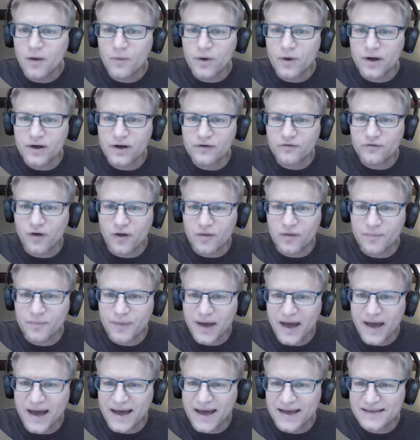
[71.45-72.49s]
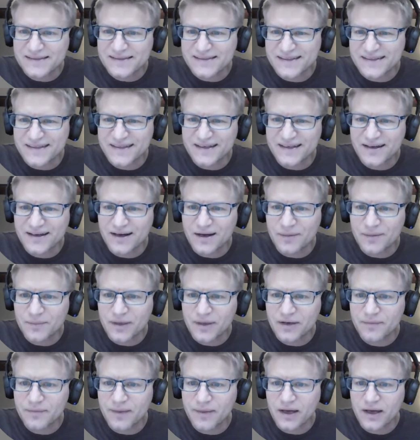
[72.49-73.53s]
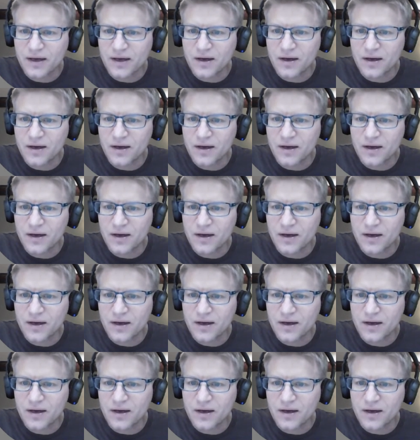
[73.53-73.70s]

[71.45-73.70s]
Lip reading: We're going to draw the bags in, let's make